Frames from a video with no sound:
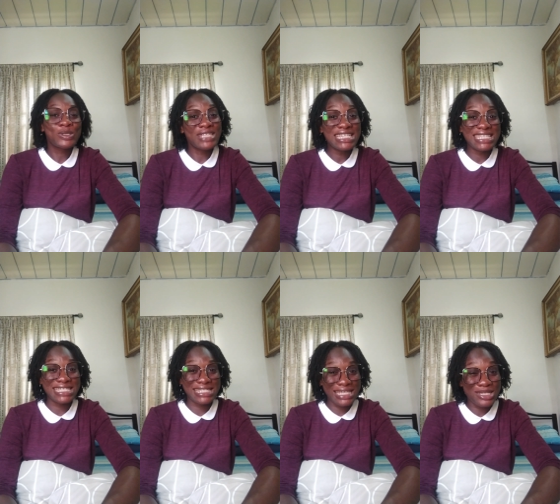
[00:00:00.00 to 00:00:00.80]
Today is the
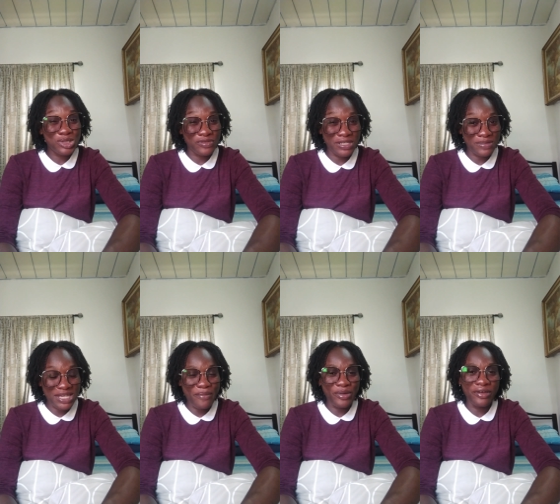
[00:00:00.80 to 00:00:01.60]
6th of
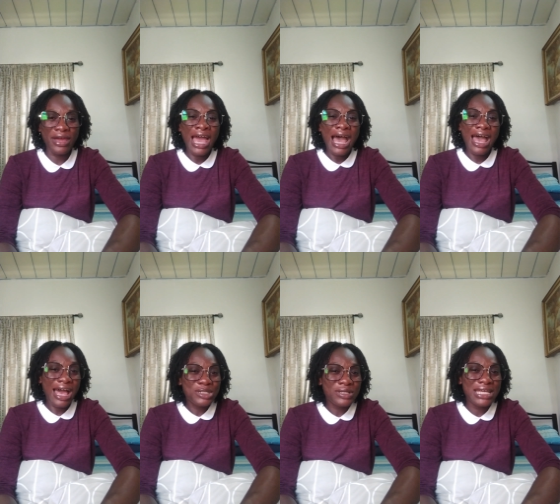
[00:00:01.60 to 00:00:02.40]
September. I
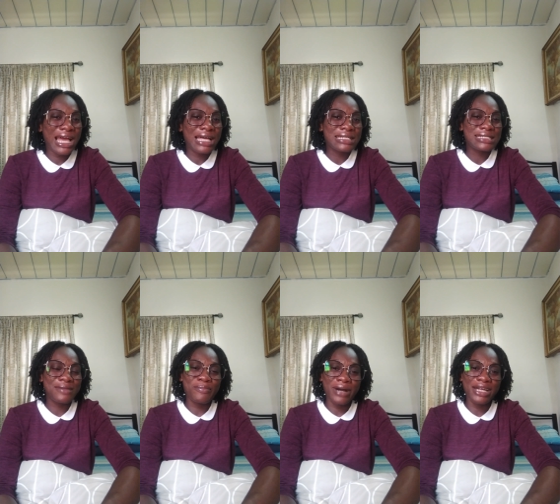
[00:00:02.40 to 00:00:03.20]
actually had it
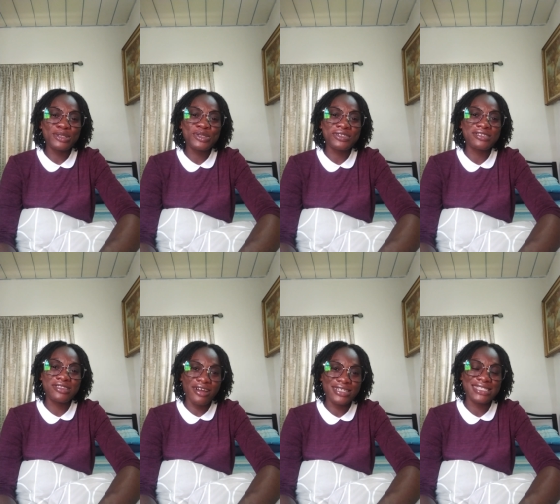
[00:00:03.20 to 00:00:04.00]
in mind to
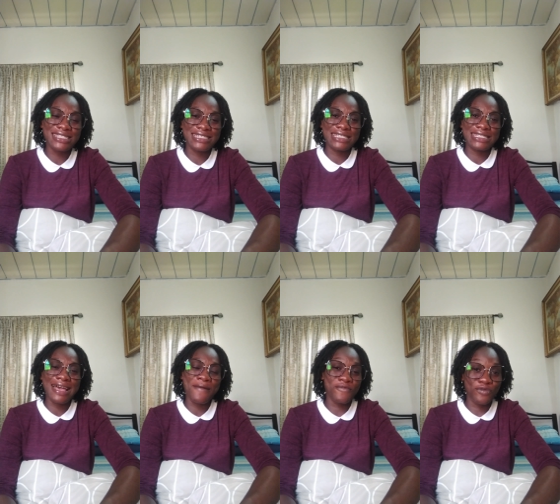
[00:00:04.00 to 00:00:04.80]
start this
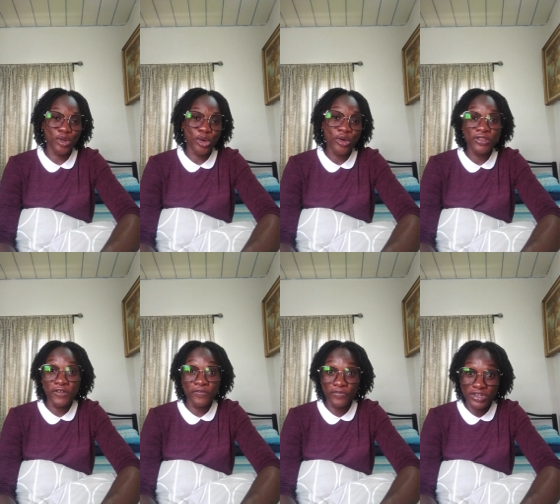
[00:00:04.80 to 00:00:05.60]
um, vlog on
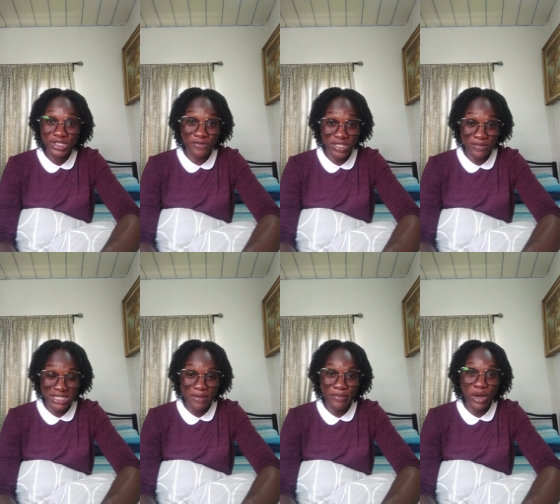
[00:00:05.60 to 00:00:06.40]
the 1st of
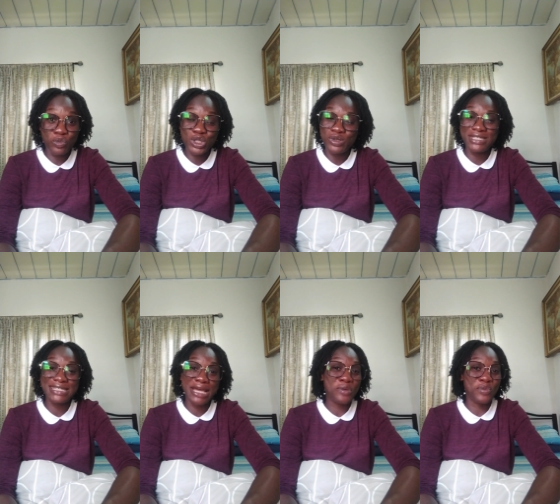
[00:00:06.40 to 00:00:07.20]
September, which was
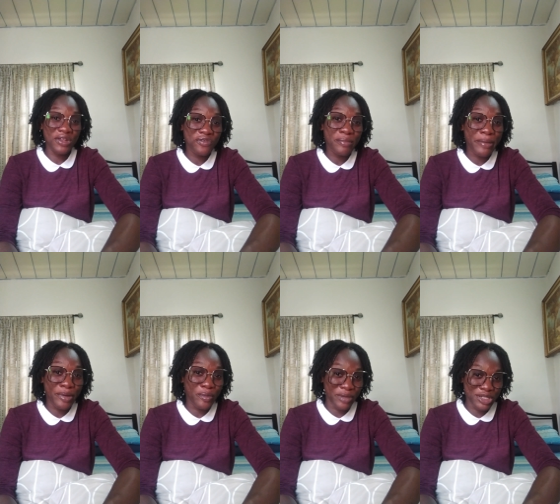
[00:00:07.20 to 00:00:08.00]
the day I went for my
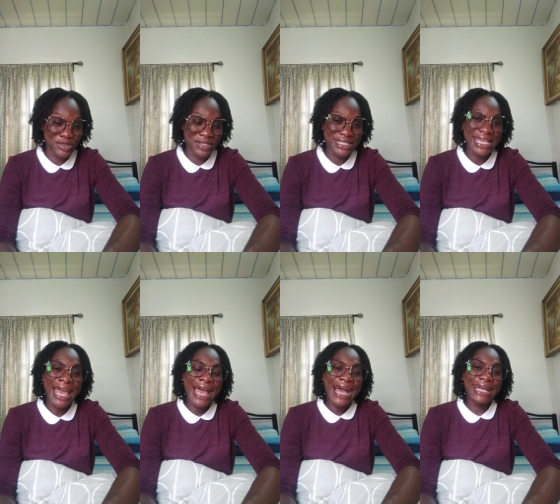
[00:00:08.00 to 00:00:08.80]
biometrics
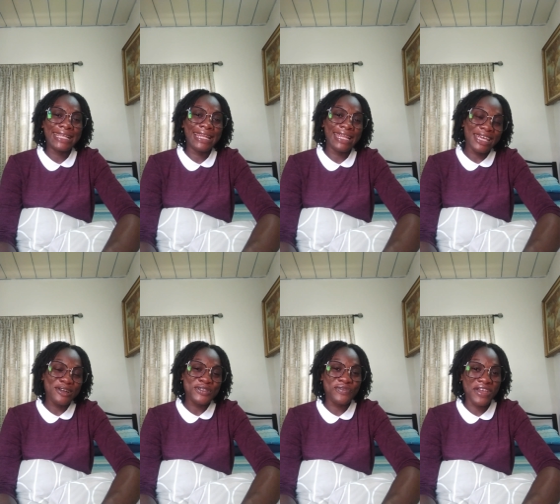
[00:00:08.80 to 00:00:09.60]
at the
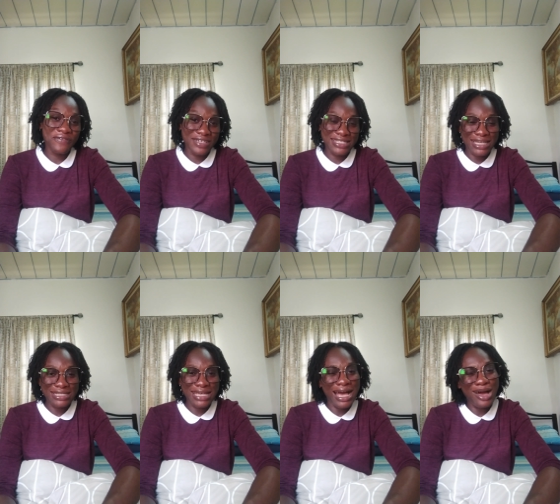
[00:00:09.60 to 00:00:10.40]
Lagos VFS
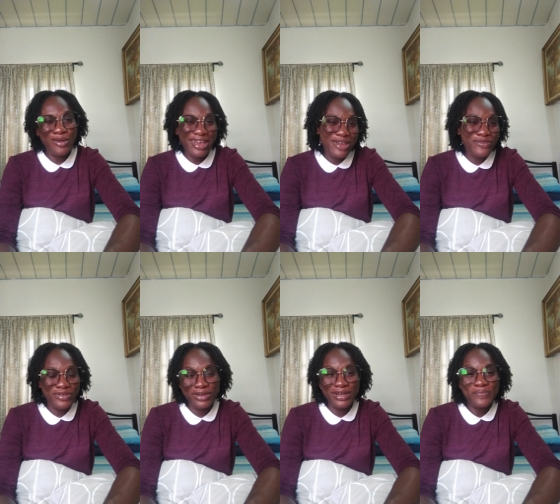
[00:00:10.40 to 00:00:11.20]
Center.
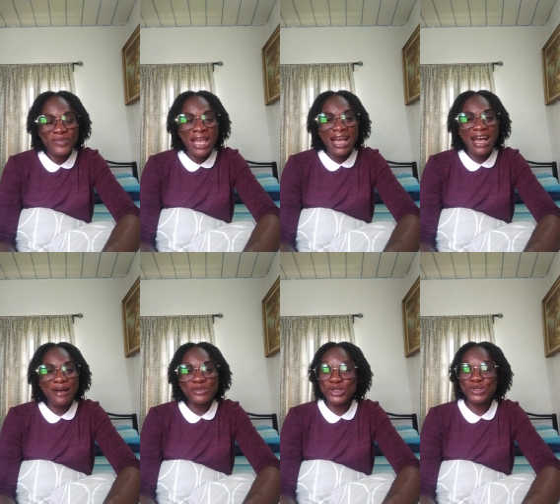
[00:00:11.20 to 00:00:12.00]
However,
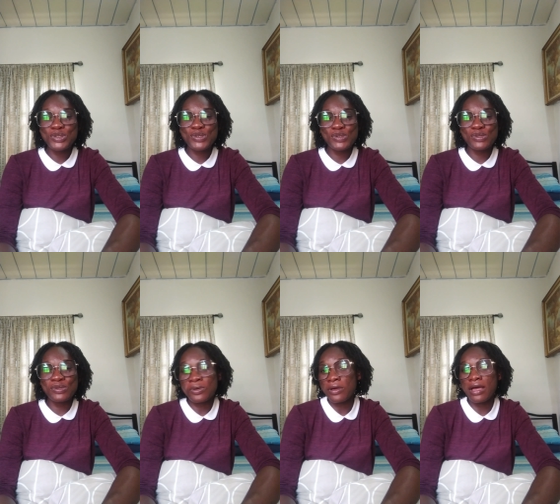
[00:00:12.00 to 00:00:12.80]
um, due
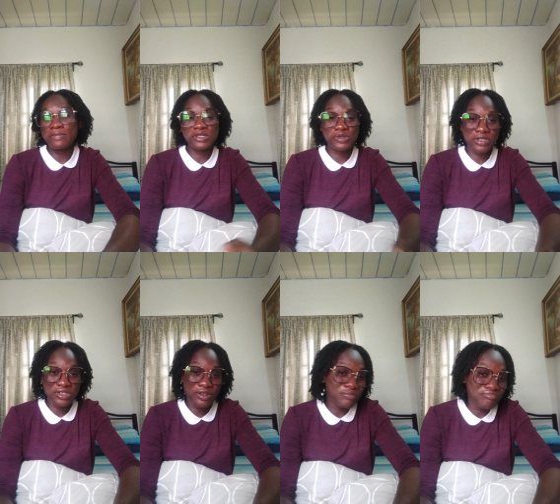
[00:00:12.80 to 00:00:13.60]
to um,
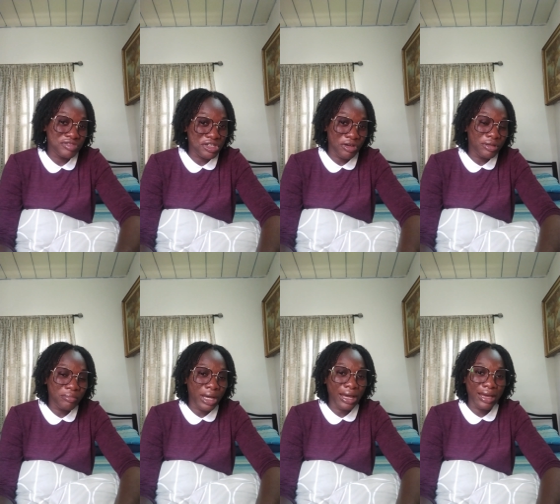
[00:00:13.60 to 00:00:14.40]
situation
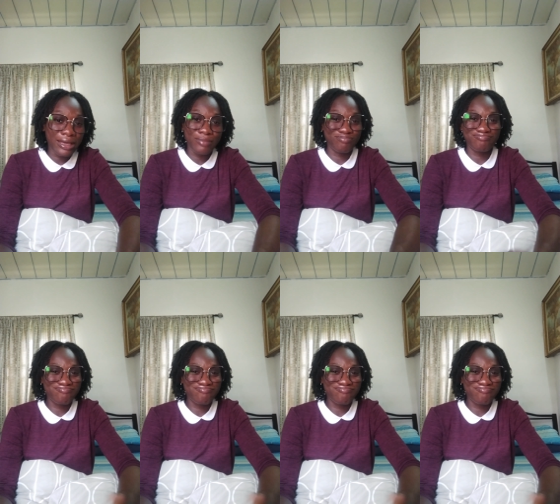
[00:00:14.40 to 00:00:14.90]
beyond my